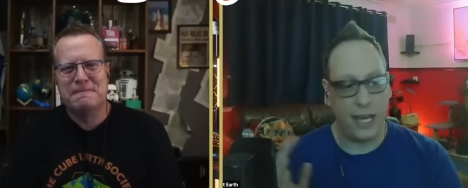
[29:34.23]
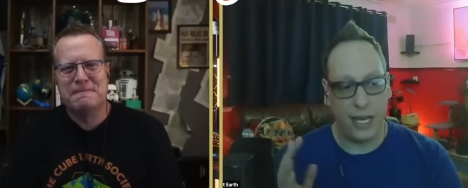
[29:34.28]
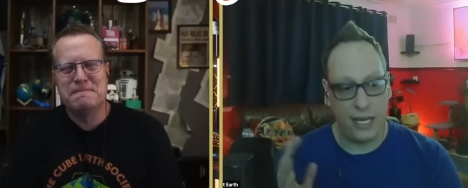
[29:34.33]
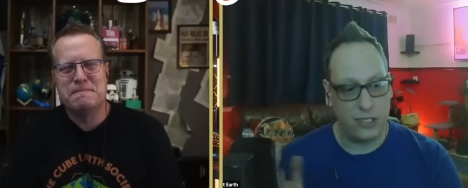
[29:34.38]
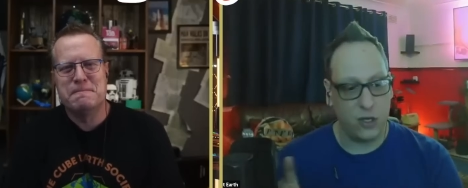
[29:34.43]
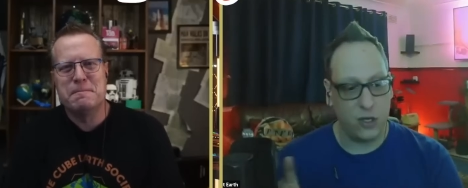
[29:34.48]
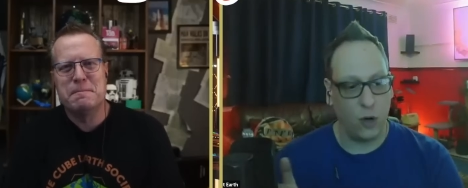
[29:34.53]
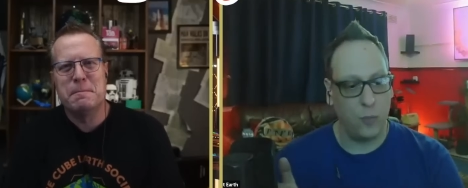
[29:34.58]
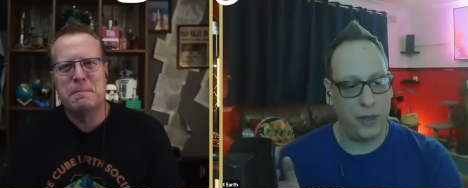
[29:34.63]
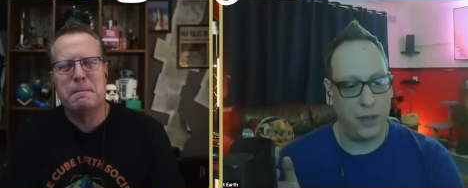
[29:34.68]
Speaker 1: and,
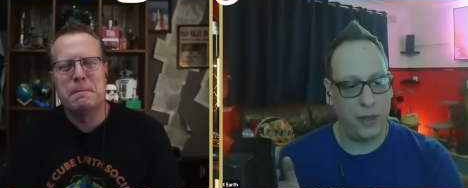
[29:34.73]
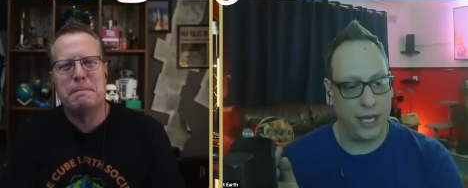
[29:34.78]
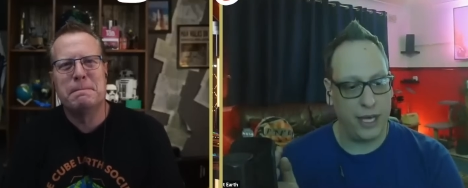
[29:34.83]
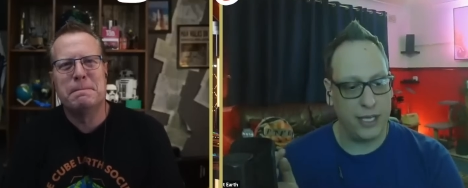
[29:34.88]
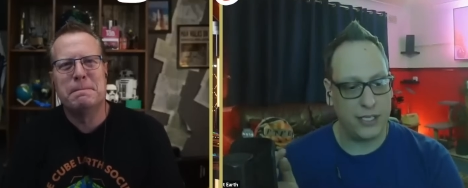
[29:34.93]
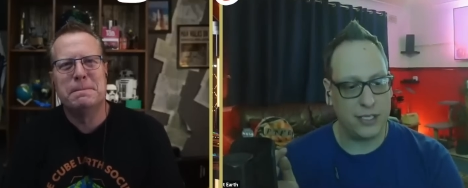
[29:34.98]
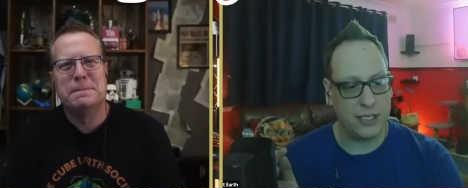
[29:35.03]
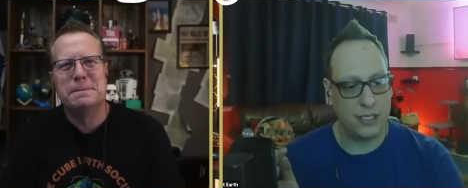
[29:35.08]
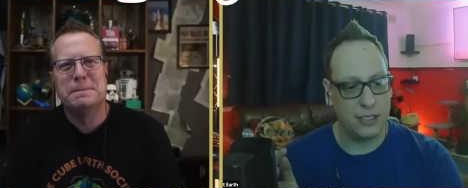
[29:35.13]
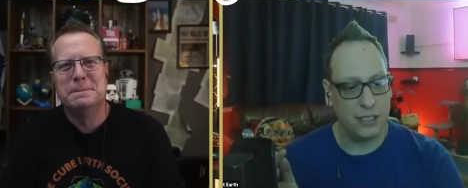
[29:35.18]
and he told me
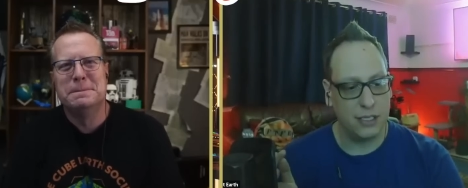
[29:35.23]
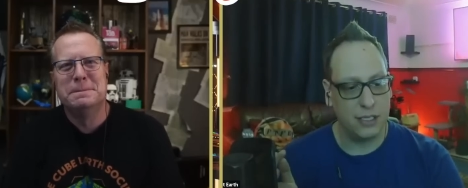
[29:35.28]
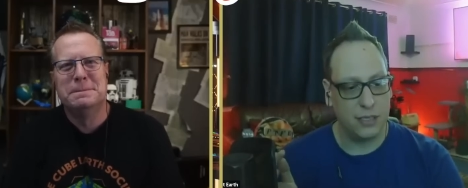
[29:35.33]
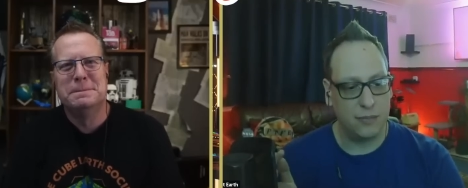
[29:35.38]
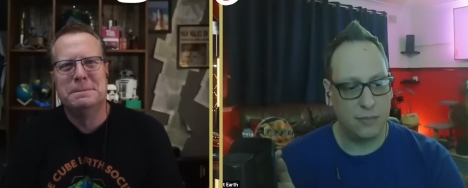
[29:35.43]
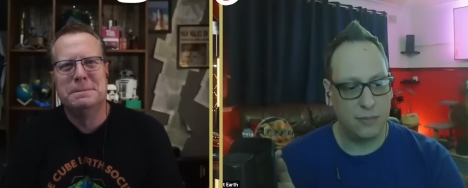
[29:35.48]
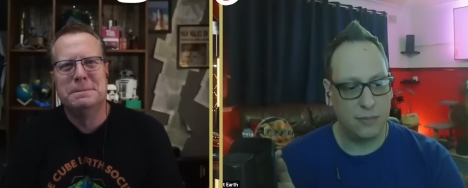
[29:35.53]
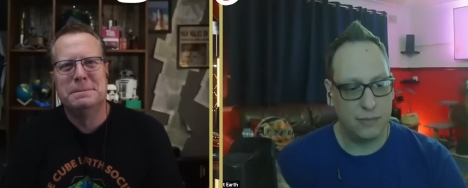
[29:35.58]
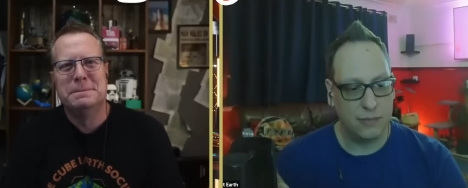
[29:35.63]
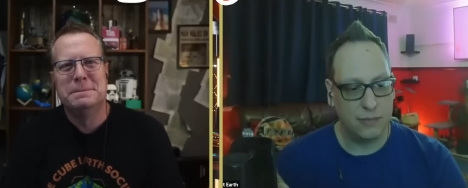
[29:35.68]
this. I'm
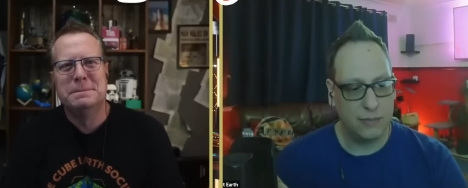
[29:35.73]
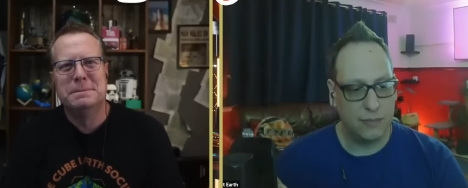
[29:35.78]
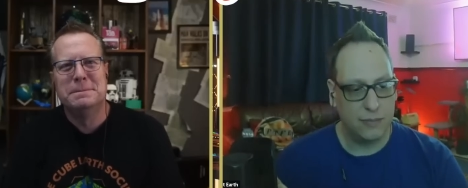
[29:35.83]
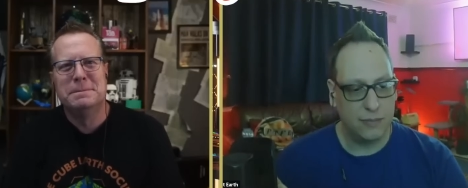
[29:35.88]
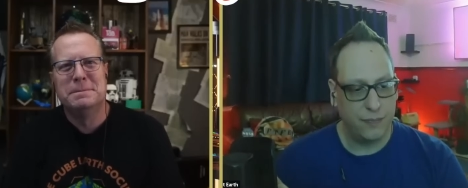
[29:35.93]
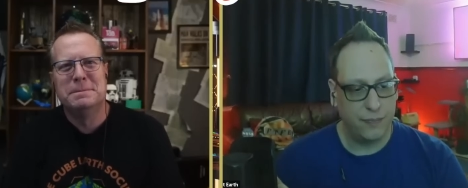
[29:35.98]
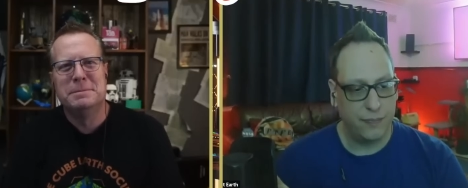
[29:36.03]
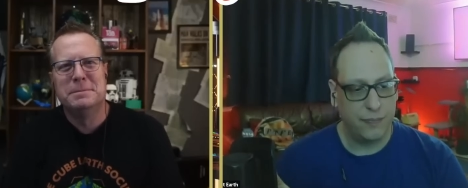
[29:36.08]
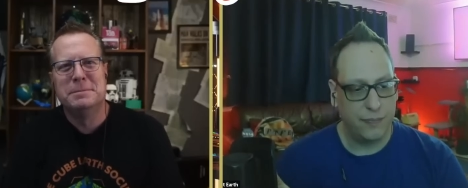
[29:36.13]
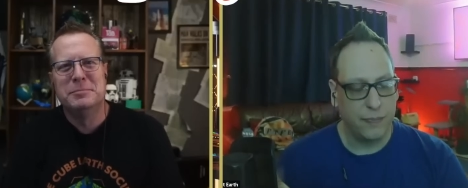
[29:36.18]

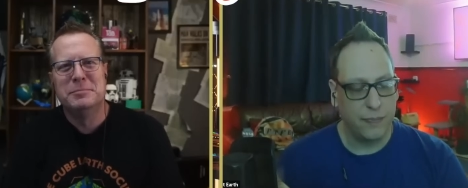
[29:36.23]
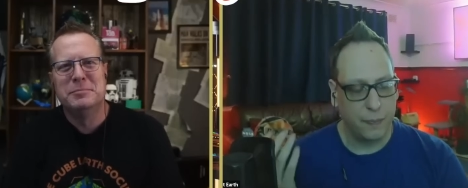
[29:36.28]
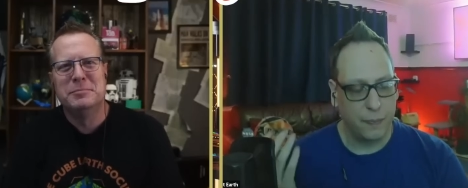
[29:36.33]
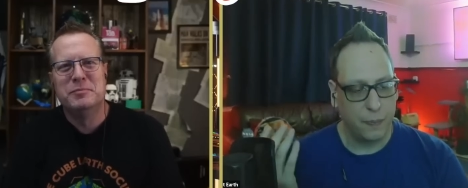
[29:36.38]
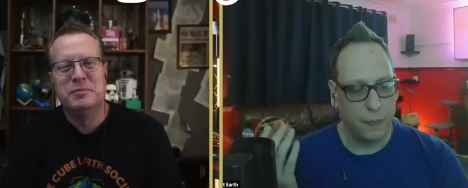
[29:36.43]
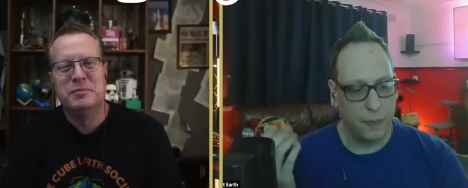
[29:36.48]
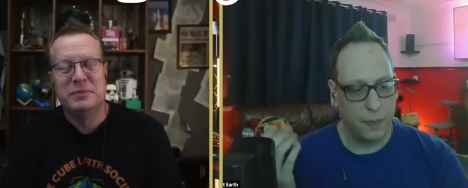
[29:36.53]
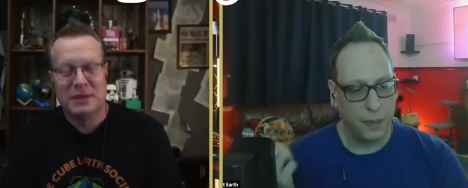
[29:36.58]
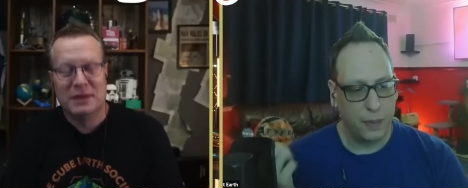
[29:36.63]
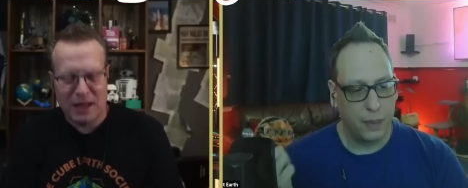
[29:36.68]
masturbating.